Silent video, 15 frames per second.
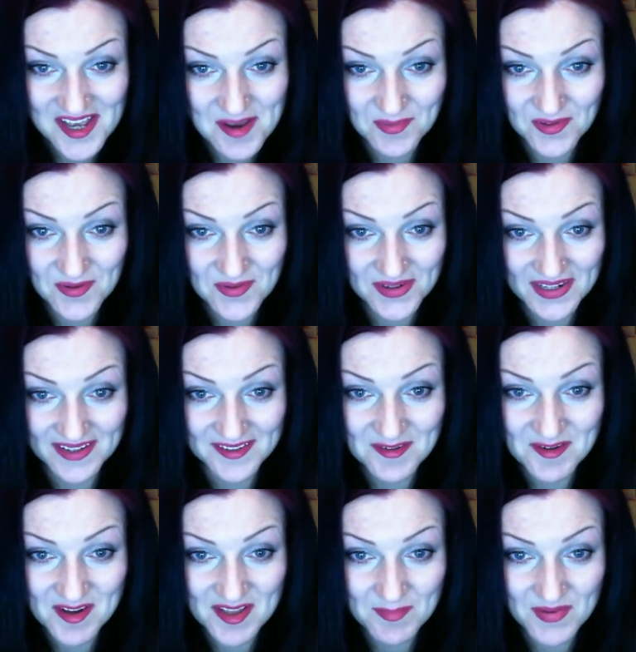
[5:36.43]
I'm sorry guys,
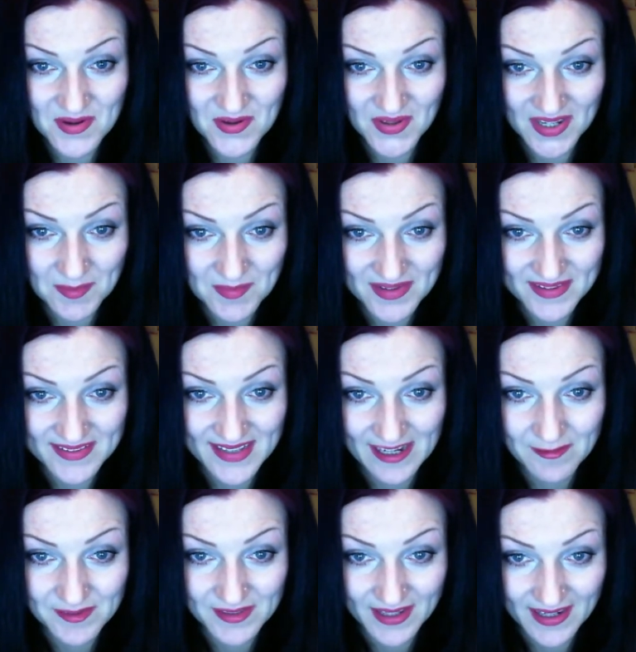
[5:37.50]
I'm gonna be looking at
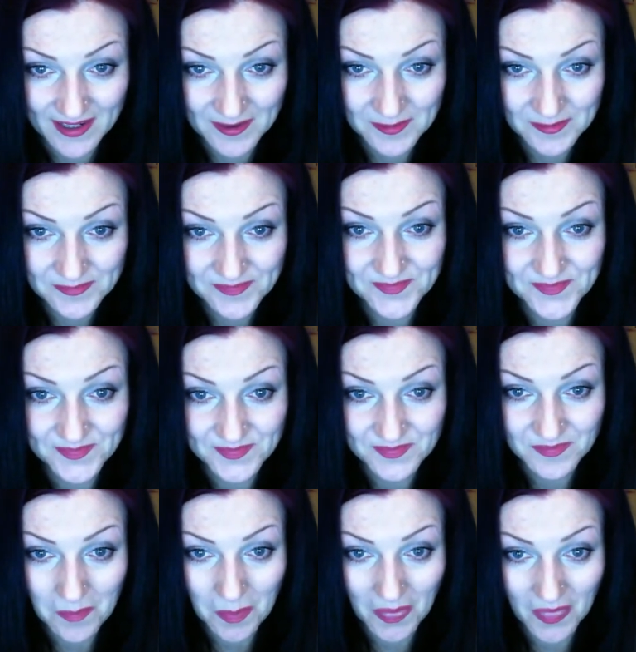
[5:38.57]
myself now
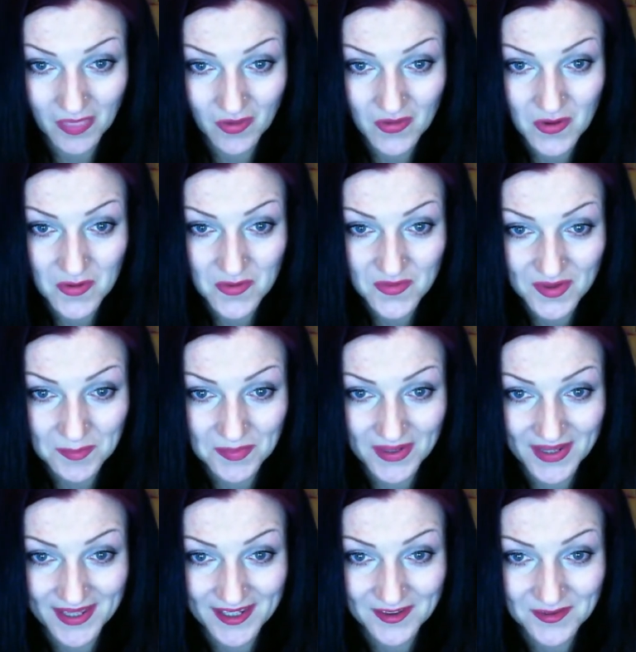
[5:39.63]
to know if I
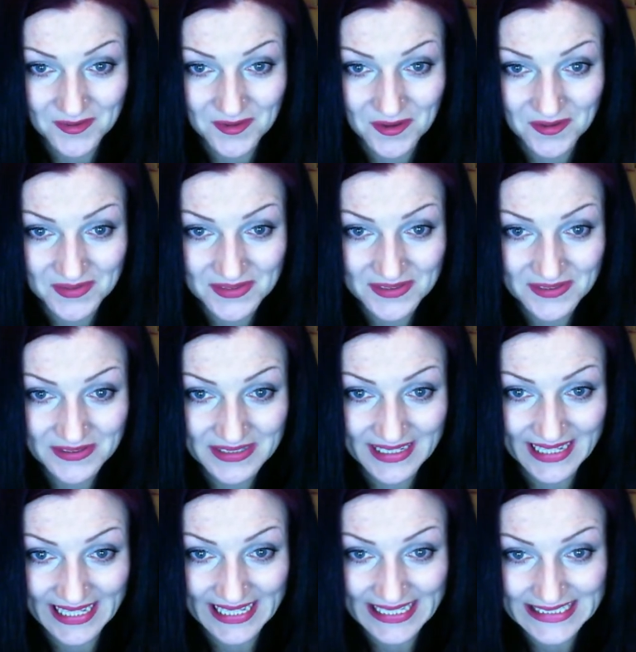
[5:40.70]
blink or not,
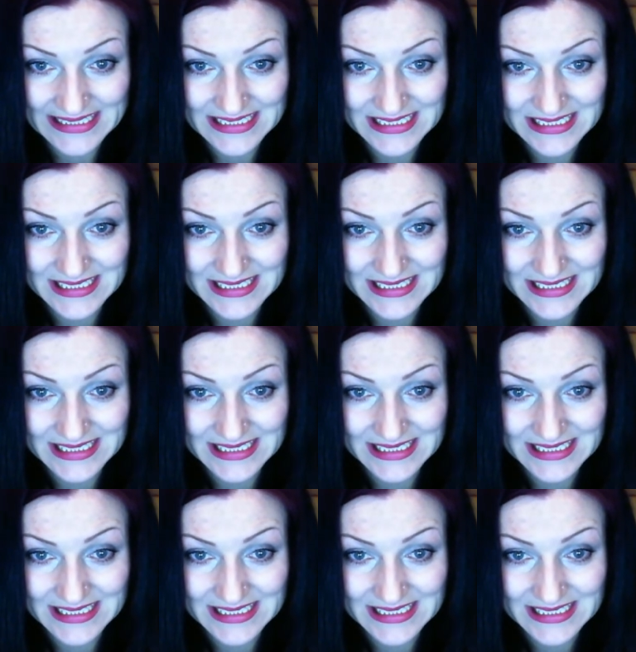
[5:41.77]
okay?